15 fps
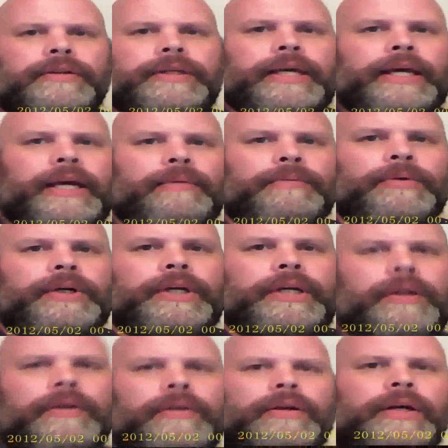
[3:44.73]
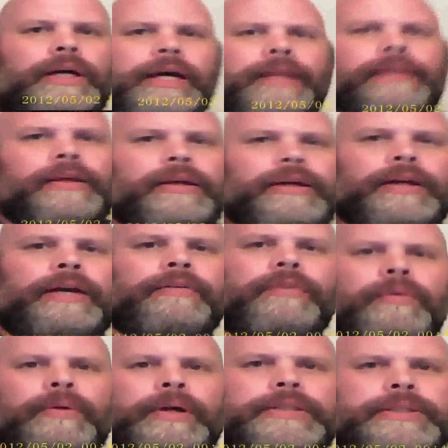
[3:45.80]
camera here. I think I have
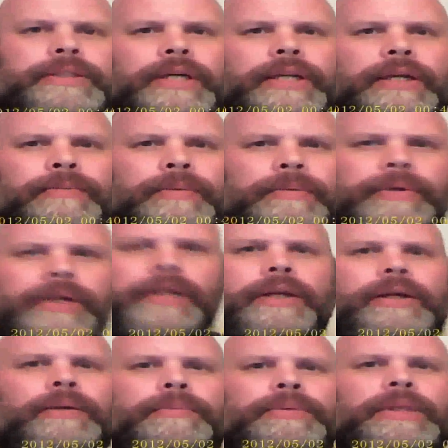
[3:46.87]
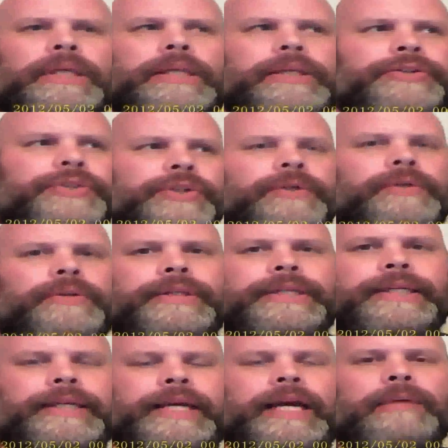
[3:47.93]
it right side up. I'm not completely sure.
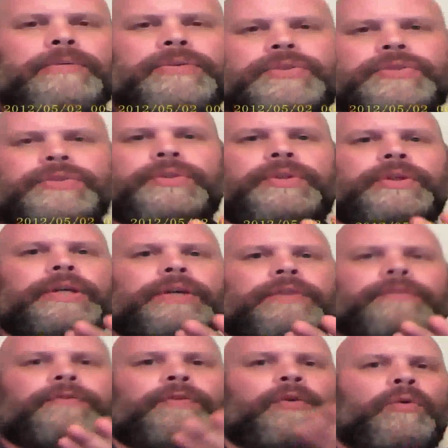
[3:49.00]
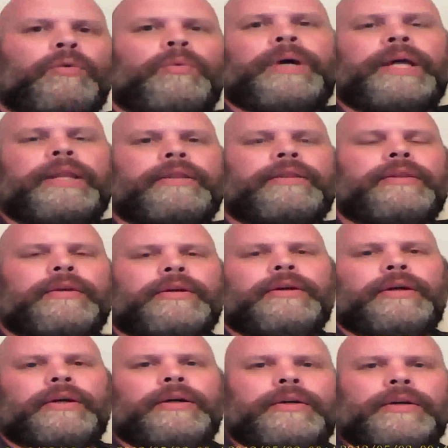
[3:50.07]
The camera's to the full width
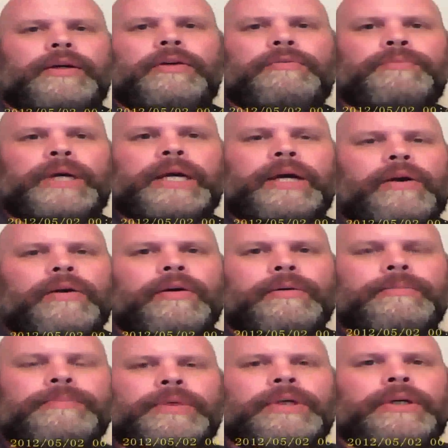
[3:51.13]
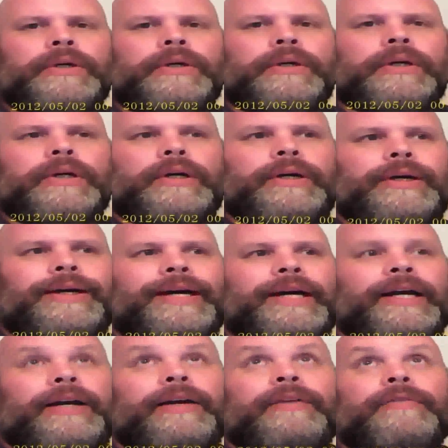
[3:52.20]
of my arm. I
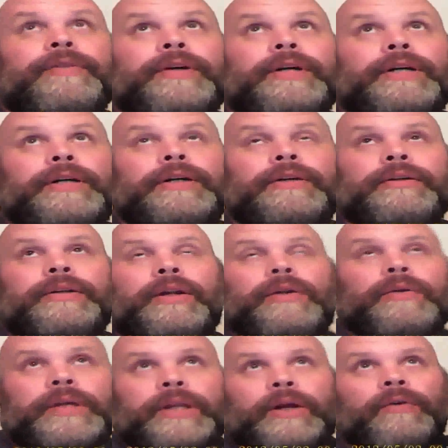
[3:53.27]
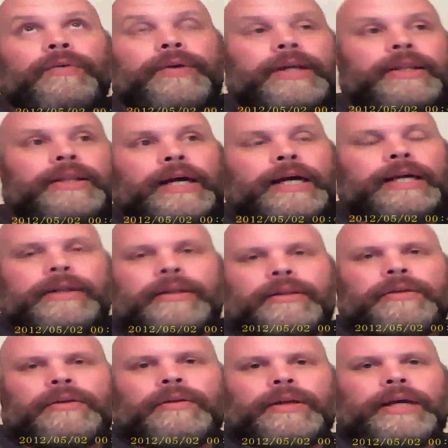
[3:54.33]
have not only an overhead light and a
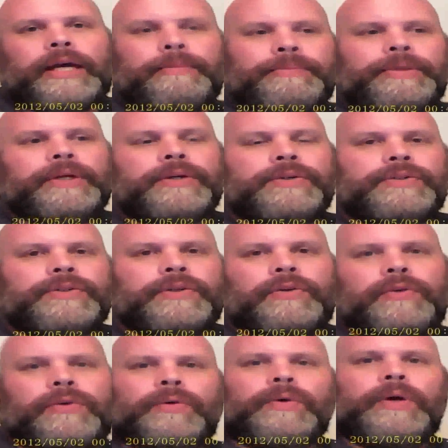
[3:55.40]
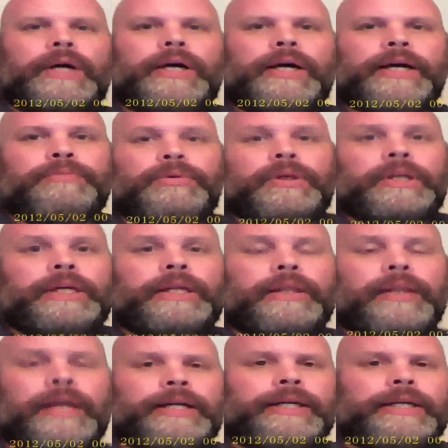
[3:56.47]
little lamp here, so I have plenty of
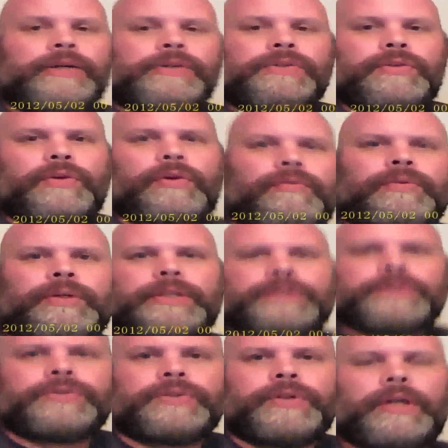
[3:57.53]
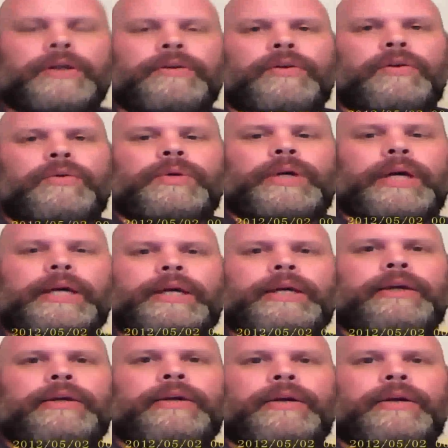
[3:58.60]
light in here, so hopefully this will turn out okay.